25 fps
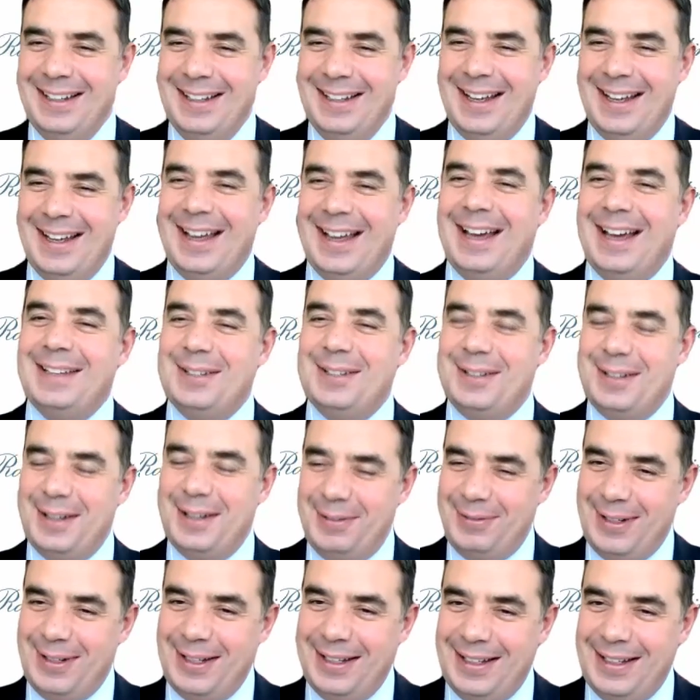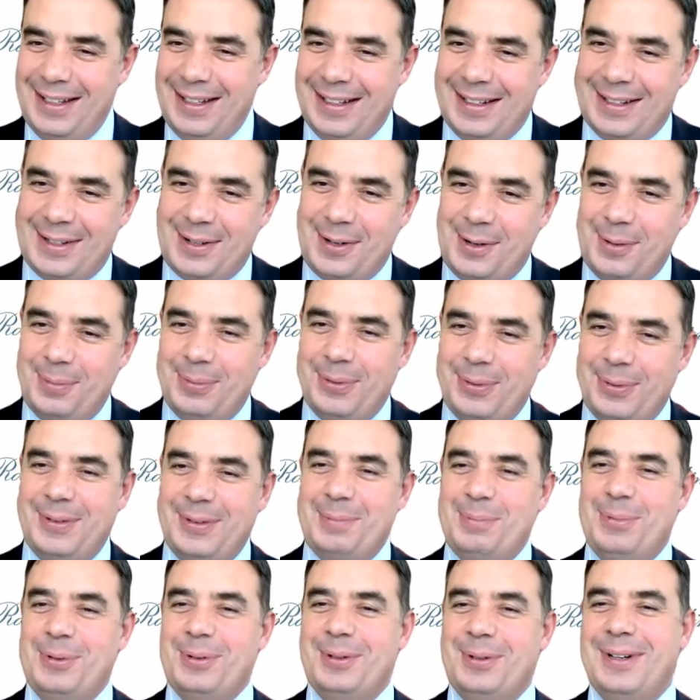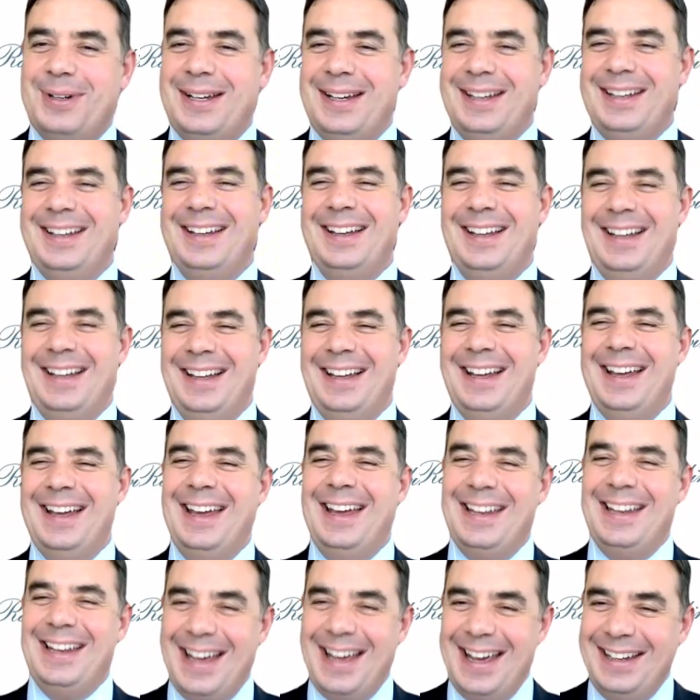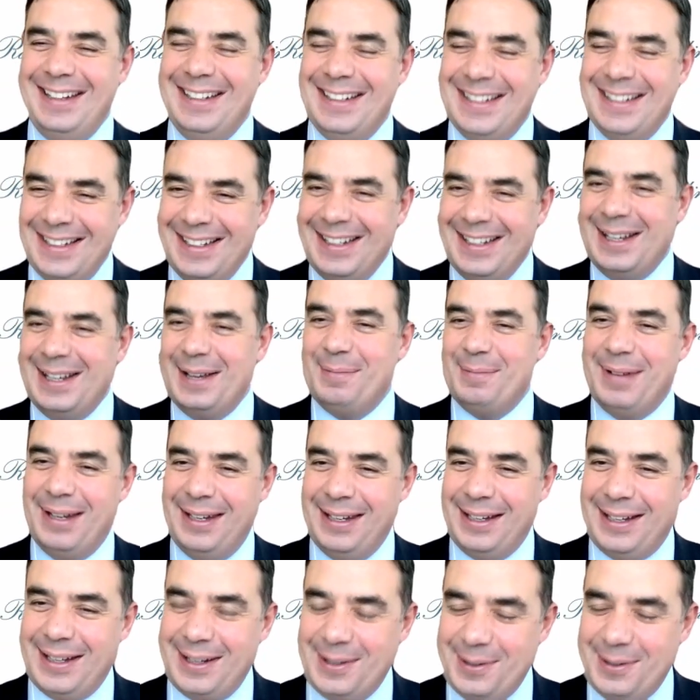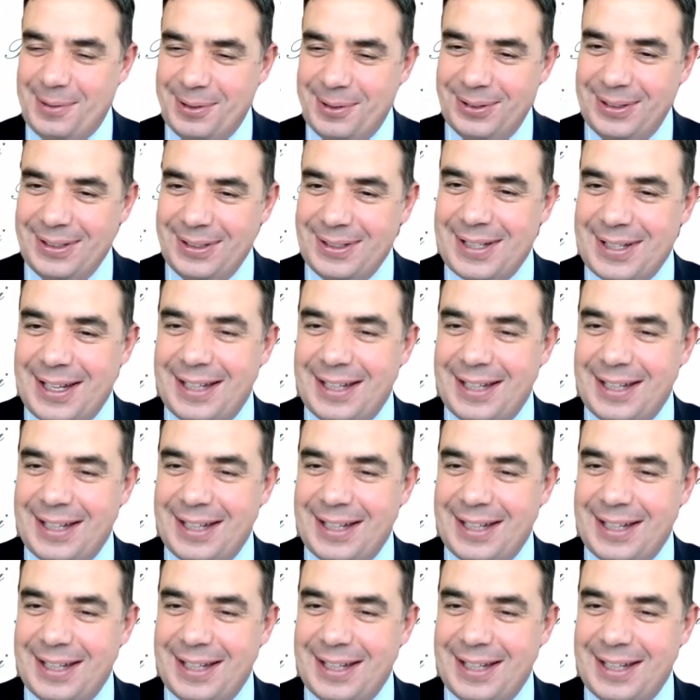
I don't have the copy of the book at hand, but I can quote.